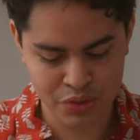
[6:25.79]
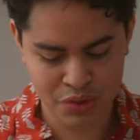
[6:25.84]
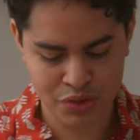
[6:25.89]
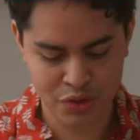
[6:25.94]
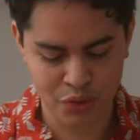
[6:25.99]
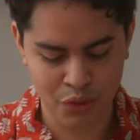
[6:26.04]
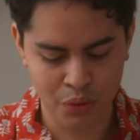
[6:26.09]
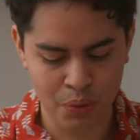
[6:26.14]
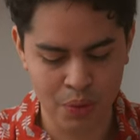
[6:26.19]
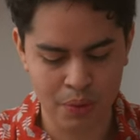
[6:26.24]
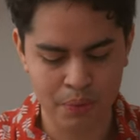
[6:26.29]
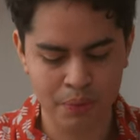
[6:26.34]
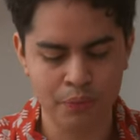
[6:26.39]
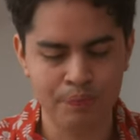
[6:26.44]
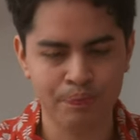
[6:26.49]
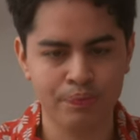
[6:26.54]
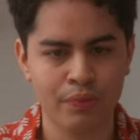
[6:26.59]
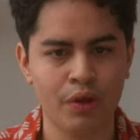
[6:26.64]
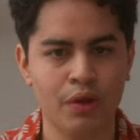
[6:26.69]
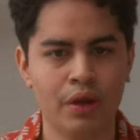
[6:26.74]
So
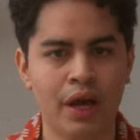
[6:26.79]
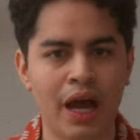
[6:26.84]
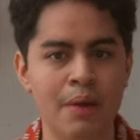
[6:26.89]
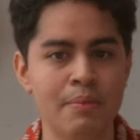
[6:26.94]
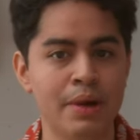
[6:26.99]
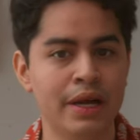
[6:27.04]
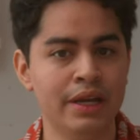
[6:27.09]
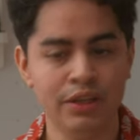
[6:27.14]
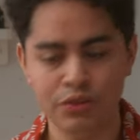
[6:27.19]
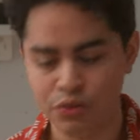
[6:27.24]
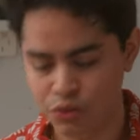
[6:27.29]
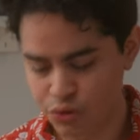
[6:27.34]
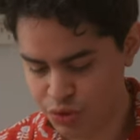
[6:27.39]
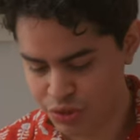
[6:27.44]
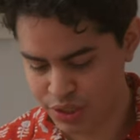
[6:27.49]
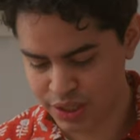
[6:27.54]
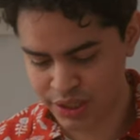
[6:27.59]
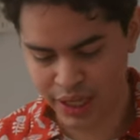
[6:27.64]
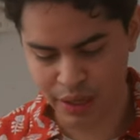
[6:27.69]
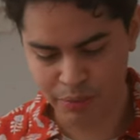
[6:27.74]
I might need to
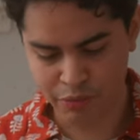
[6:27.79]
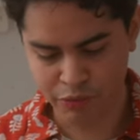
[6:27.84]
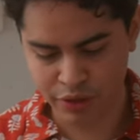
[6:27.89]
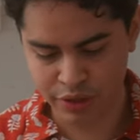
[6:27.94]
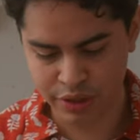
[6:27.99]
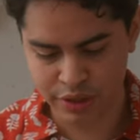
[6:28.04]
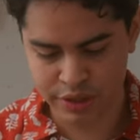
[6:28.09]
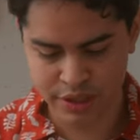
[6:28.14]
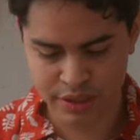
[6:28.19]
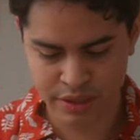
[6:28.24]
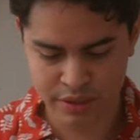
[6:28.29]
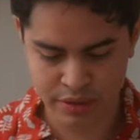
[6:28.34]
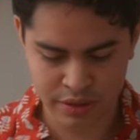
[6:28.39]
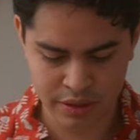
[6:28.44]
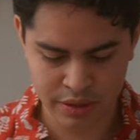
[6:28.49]
use the tape for this.